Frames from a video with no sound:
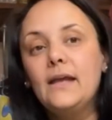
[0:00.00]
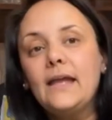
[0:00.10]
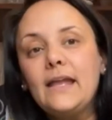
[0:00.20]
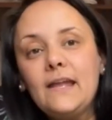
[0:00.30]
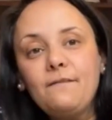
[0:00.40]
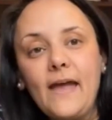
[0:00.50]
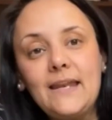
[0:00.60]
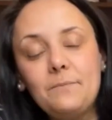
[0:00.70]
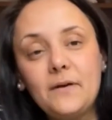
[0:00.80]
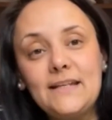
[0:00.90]
If
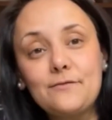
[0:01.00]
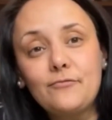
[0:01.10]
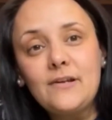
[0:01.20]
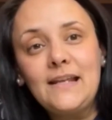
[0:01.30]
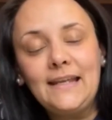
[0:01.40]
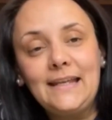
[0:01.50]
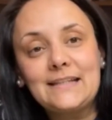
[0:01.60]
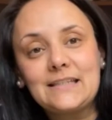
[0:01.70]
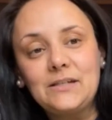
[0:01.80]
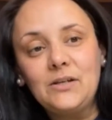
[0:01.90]
anybody's really
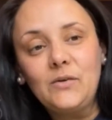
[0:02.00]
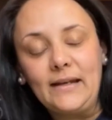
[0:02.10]
into